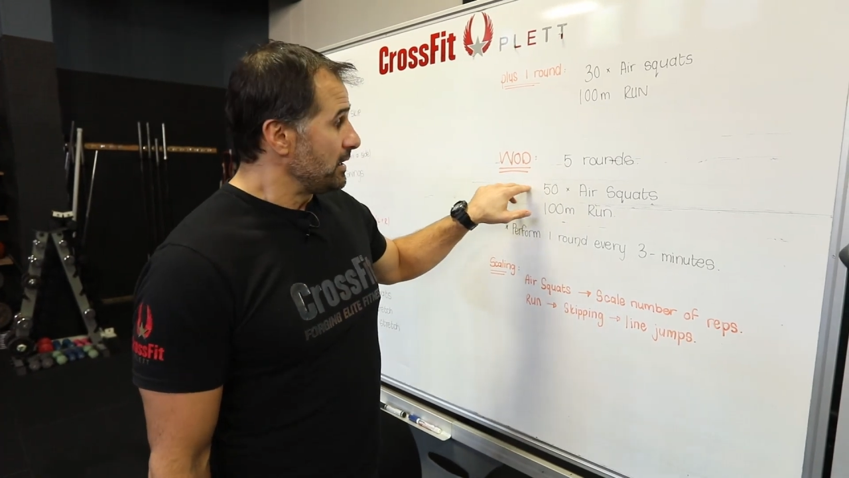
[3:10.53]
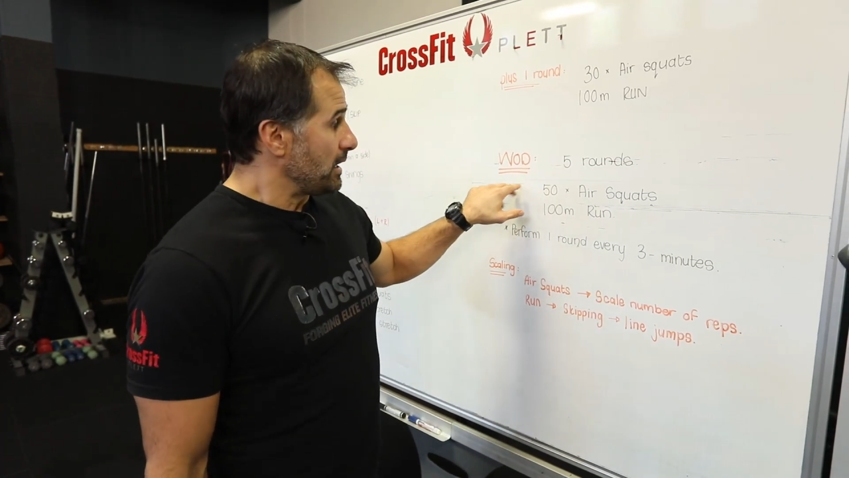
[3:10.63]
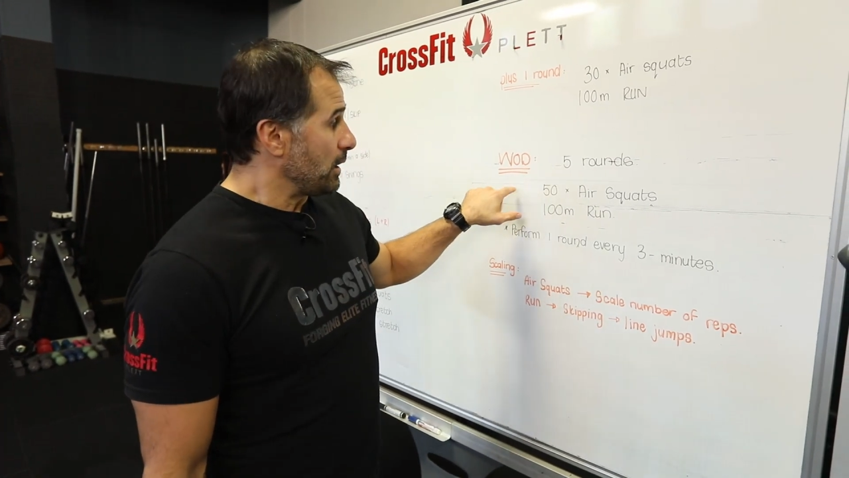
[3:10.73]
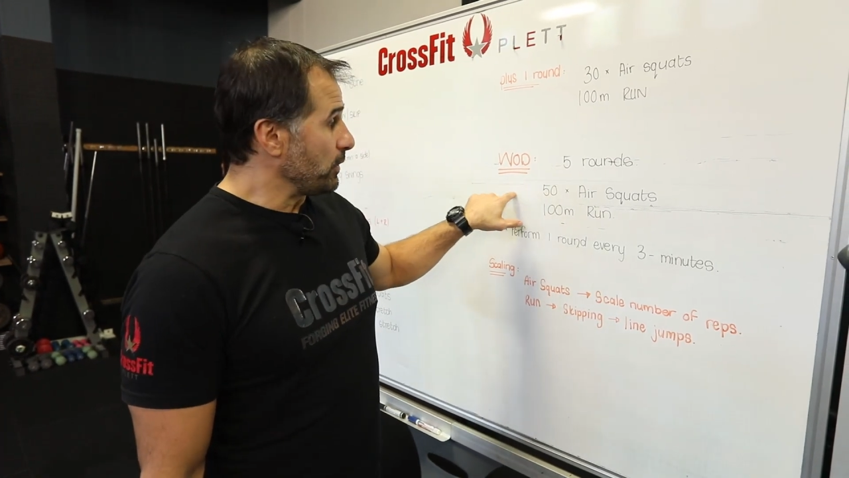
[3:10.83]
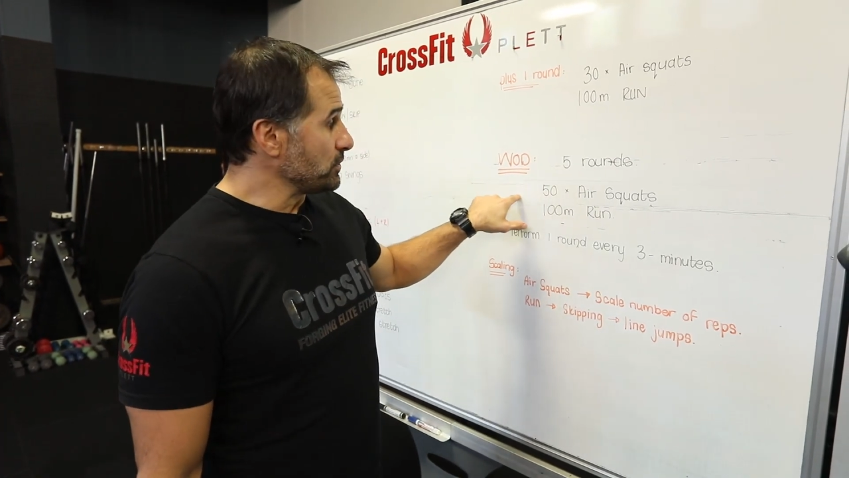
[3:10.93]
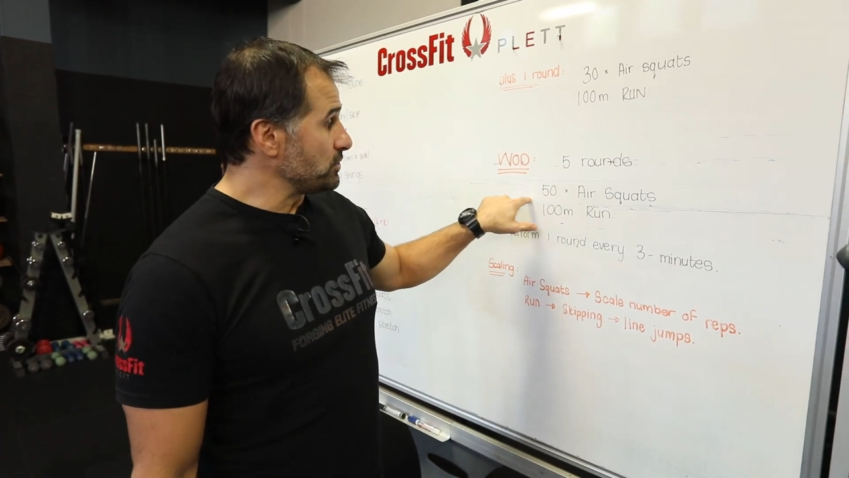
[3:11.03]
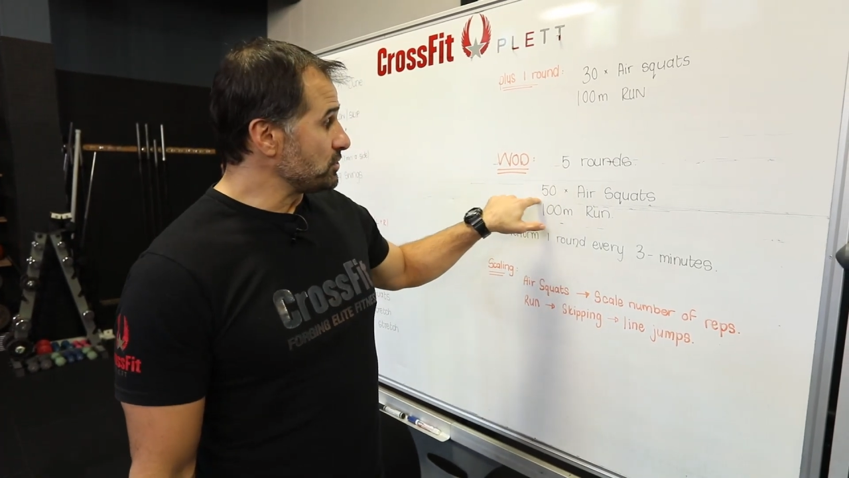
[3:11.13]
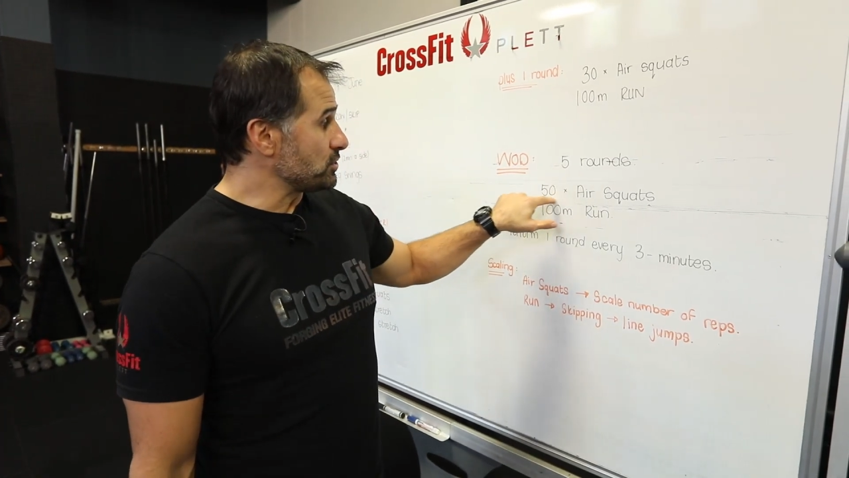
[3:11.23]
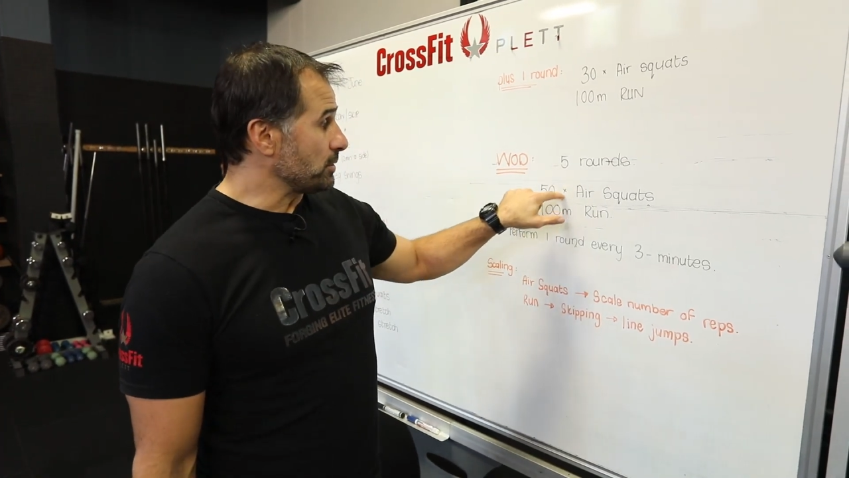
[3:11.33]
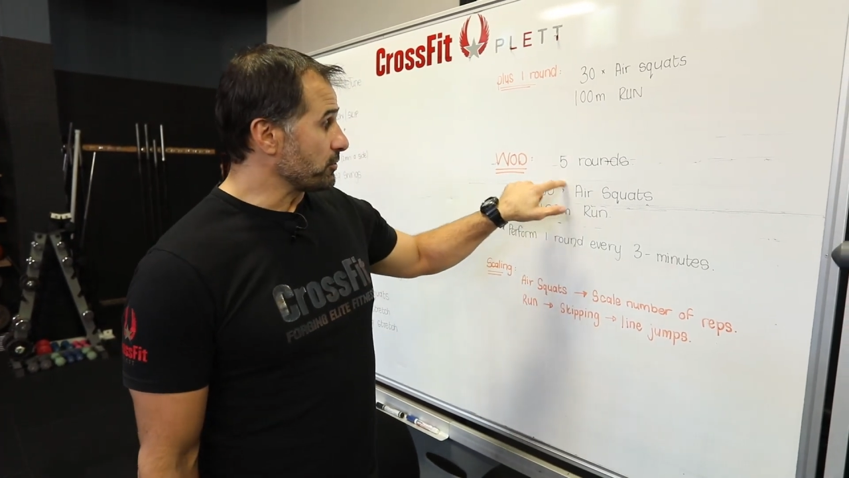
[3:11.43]
I want you to
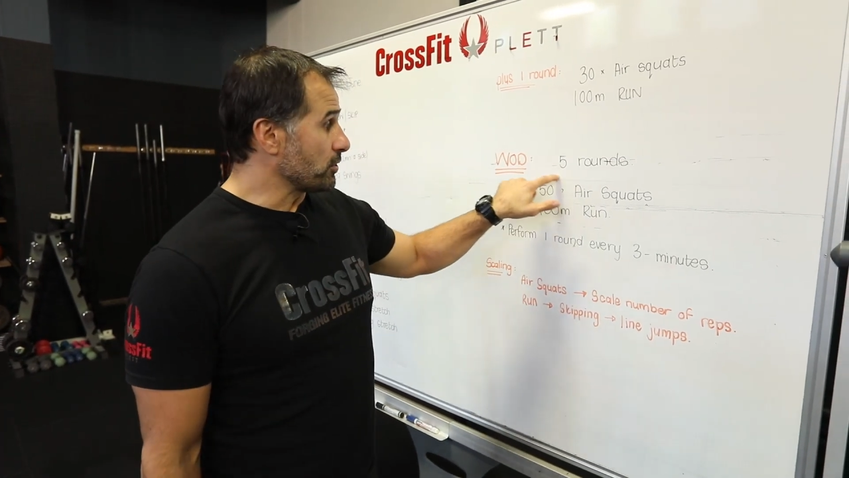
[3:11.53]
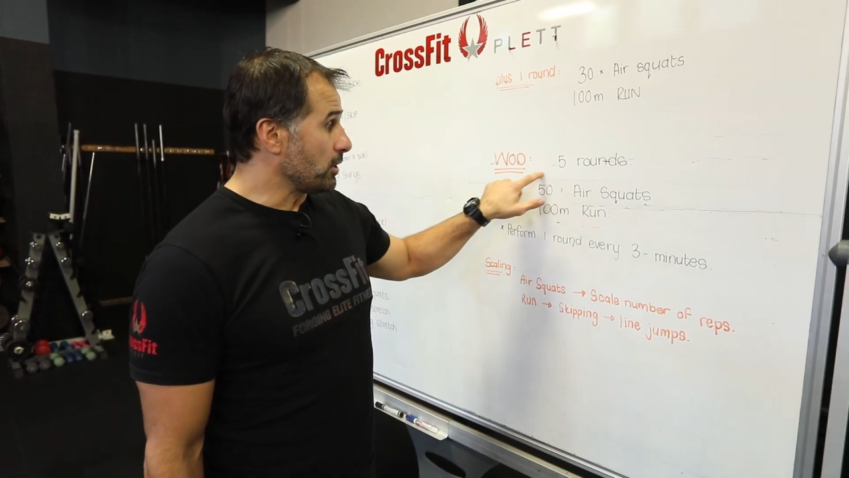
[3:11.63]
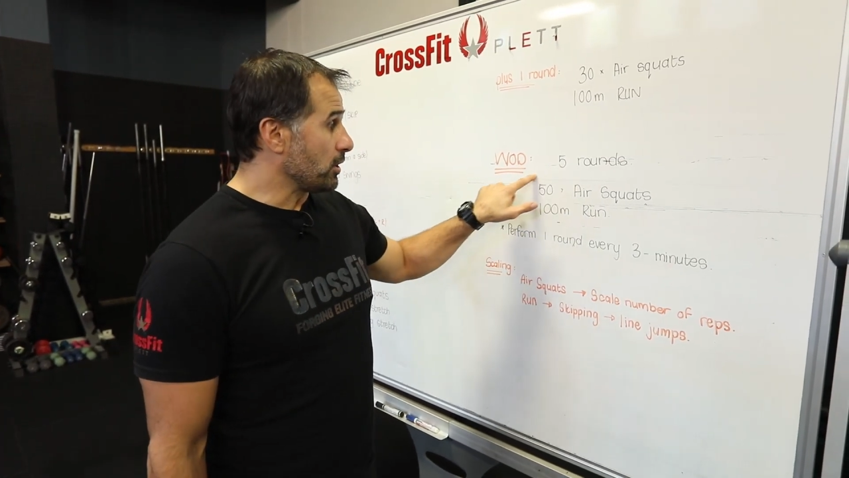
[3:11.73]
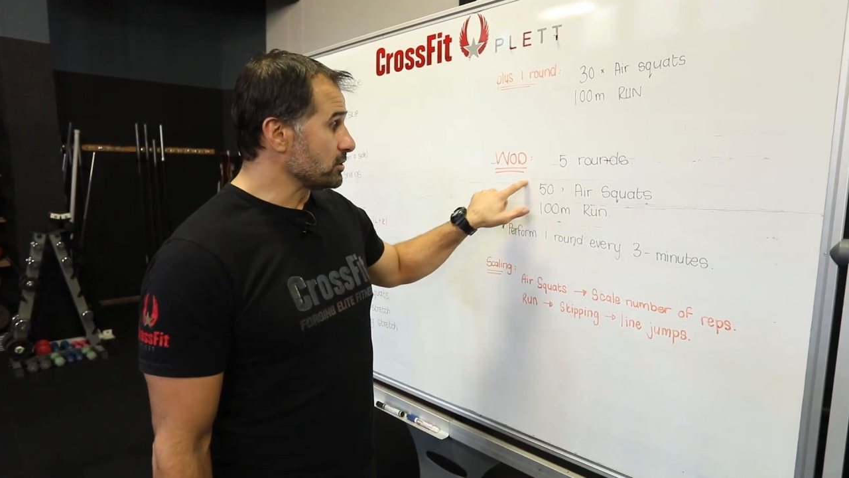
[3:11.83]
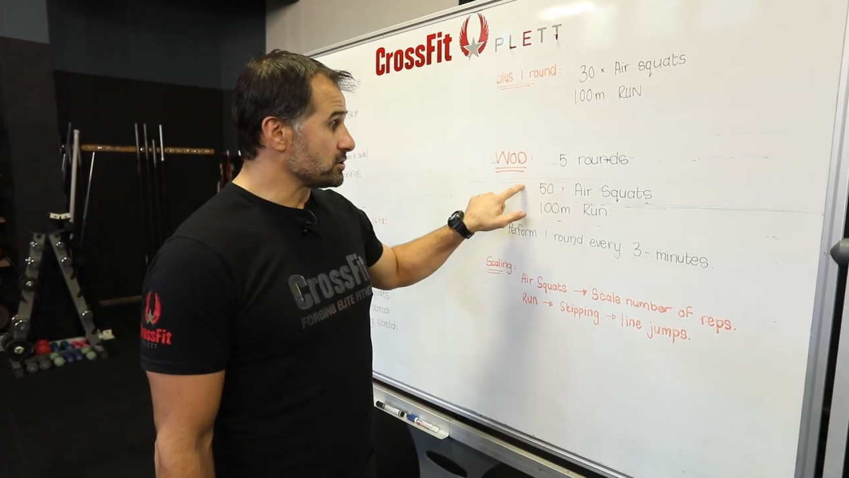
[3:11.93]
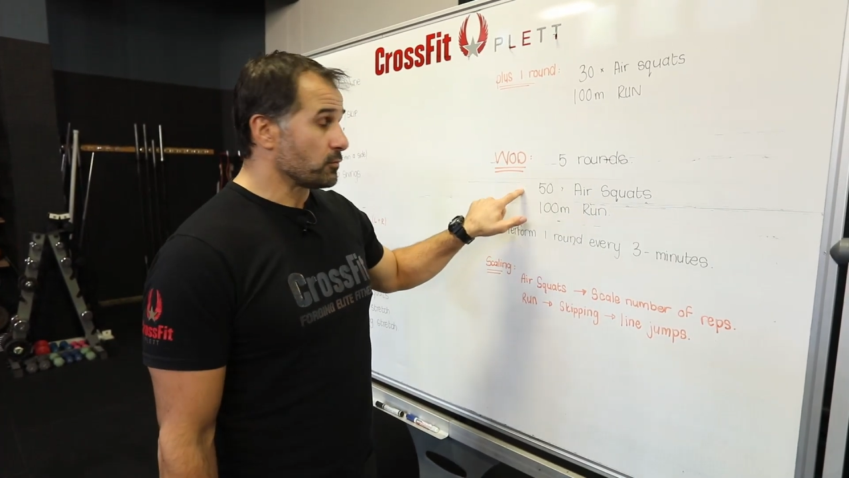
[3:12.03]
stop regardless